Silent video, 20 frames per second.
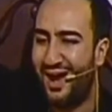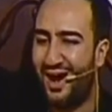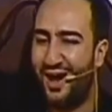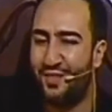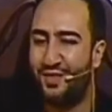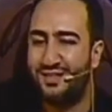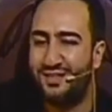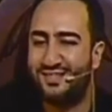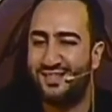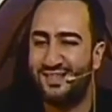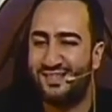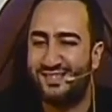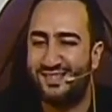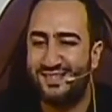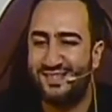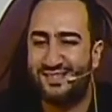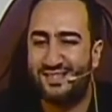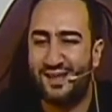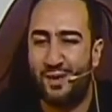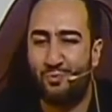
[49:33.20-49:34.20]
Other
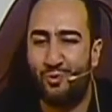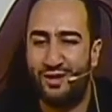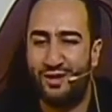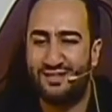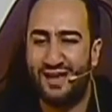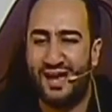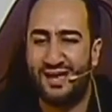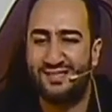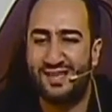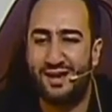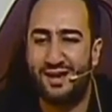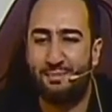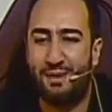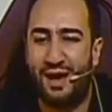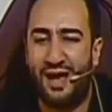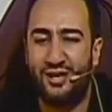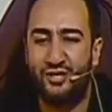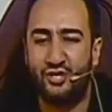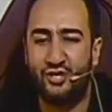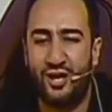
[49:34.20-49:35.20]
sisters, some went to
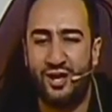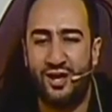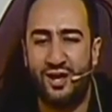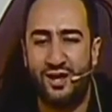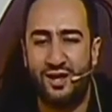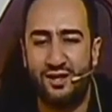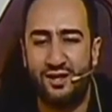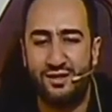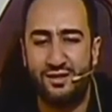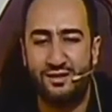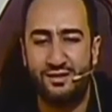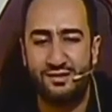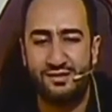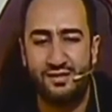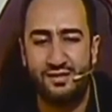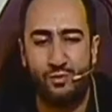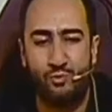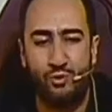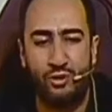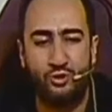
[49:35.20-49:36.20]
Azerbaijan,
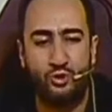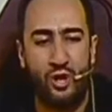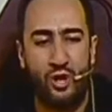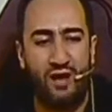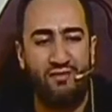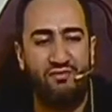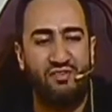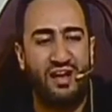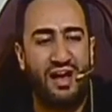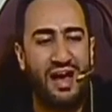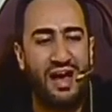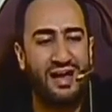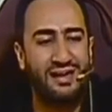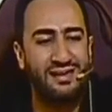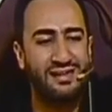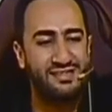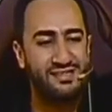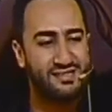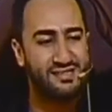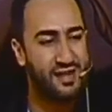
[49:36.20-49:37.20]
some went to
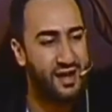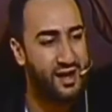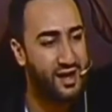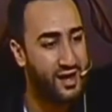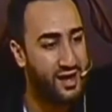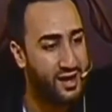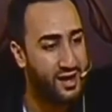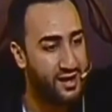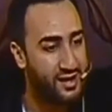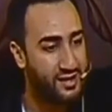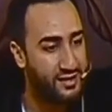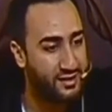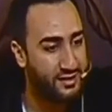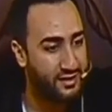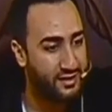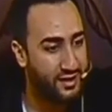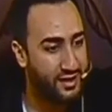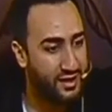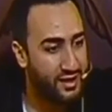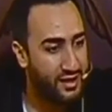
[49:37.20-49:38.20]

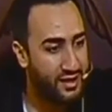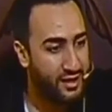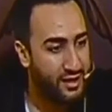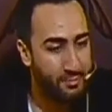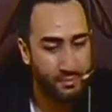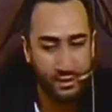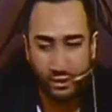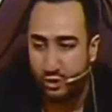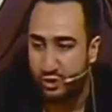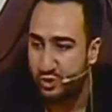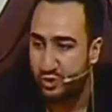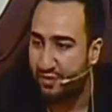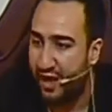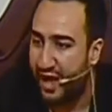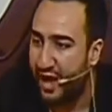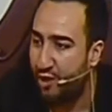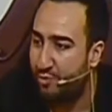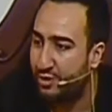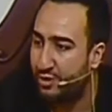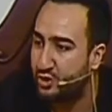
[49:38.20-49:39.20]
Afghanistan because of
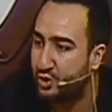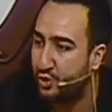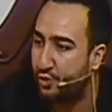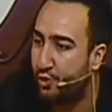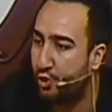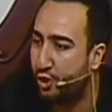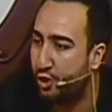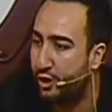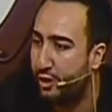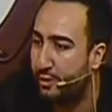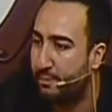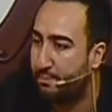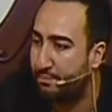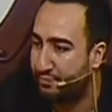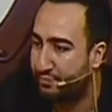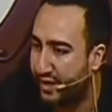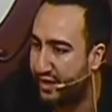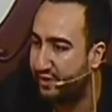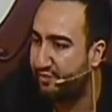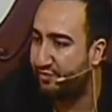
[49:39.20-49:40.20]
how much dhulm
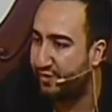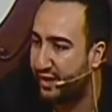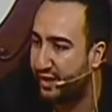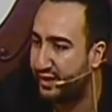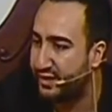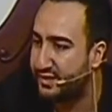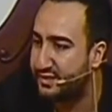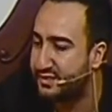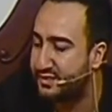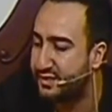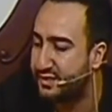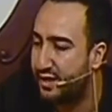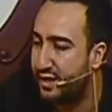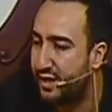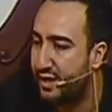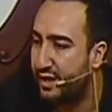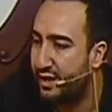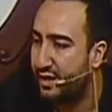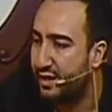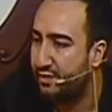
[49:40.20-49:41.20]
they faced.
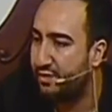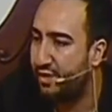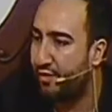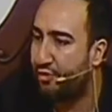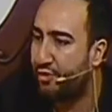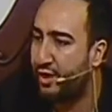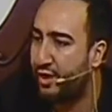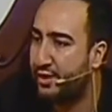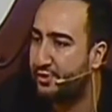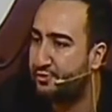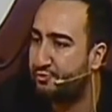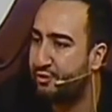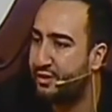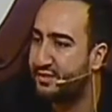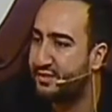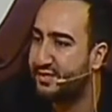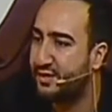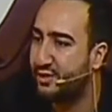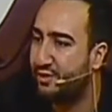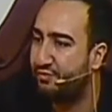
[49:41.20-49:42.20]
The third
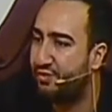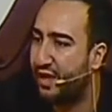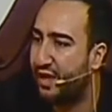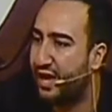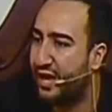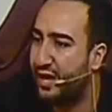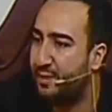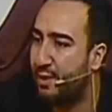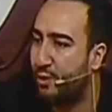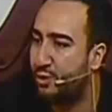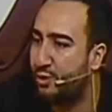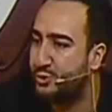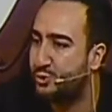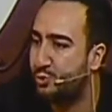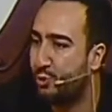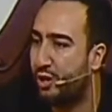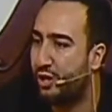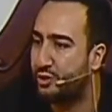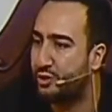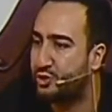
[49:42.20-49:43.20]
reason of the ghaibah was
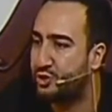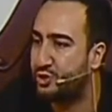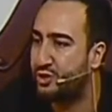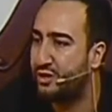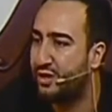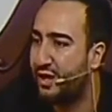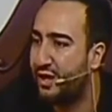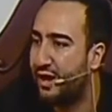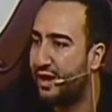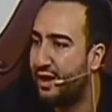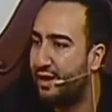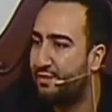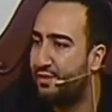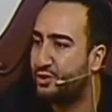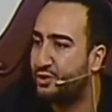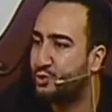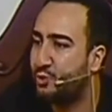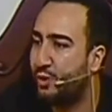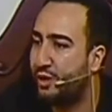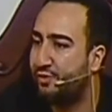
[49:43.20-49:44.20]
what?
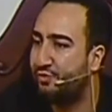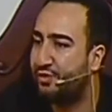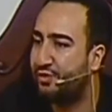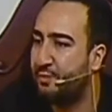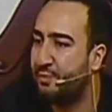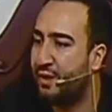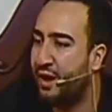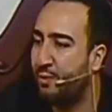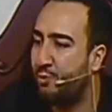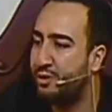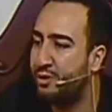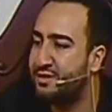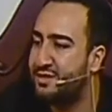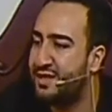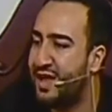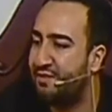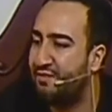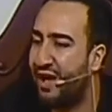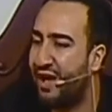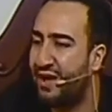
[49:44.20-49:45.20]
The 12th Imam would
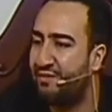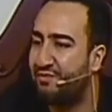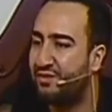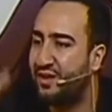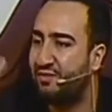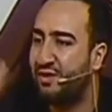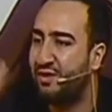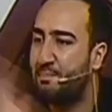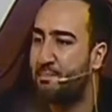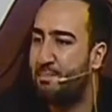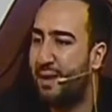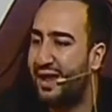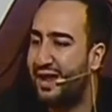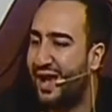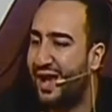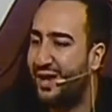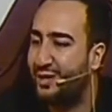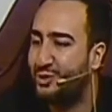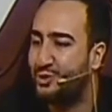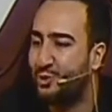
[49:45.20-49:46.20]
never have given
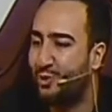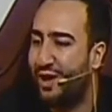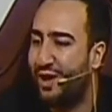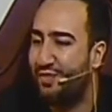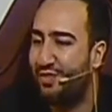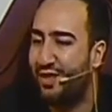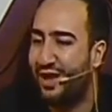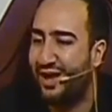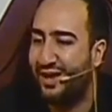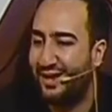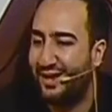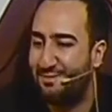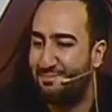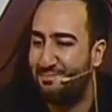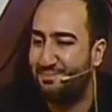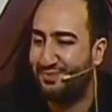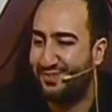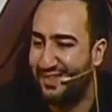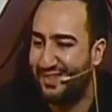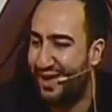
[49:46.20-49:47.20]
bay'ah to a zalim.
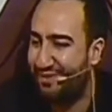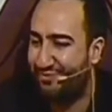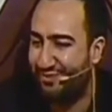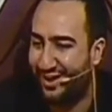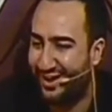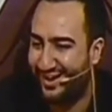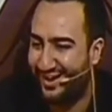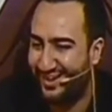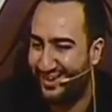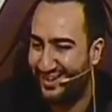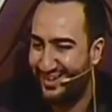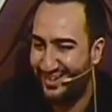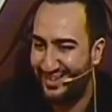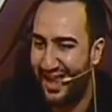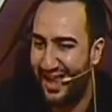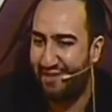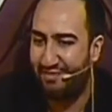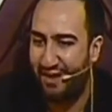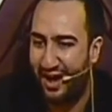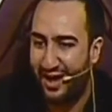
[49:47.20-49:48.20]
Never.
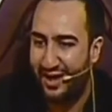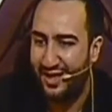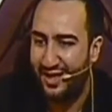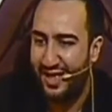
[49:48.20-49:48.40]
Never.